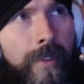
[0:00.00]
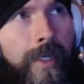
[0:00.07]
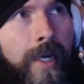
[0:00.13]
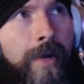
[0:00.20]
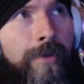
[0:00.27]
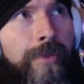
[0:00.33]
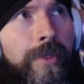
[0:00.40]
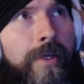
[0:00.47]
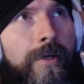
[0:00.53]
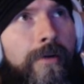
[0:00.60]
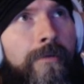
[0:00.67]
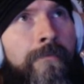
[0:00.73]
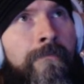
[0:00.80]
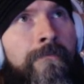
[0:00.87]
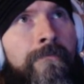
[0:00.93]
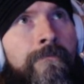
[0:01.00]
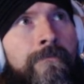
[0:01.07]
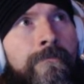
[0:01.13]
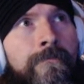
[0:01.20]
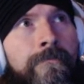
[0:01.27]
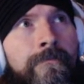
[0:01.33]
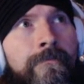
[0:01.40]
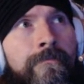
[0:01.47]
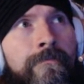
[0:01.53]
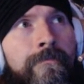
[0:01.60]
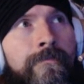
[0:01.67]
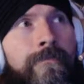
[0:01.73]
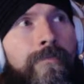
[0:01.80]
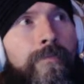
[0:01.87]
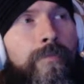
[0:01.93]
out there,
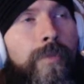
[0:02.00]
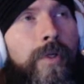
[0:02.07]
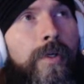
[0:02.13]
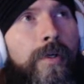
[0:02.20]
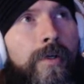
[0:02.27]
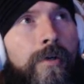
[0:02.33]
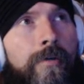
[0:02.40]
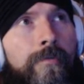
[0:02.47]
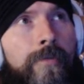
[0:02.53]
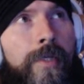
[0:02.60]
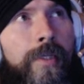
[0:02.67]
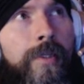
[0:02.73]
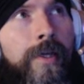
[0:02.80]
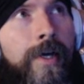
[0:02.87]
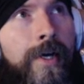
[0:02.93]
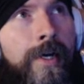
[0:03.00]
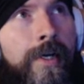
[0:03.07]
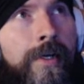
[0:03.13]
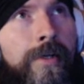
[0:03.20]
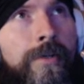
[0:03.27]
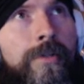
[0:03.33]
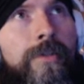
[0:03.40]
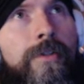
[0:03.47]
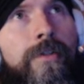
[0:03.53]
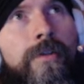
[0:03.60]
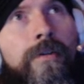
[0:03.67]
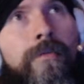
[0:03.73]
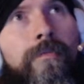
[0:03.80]
and lies.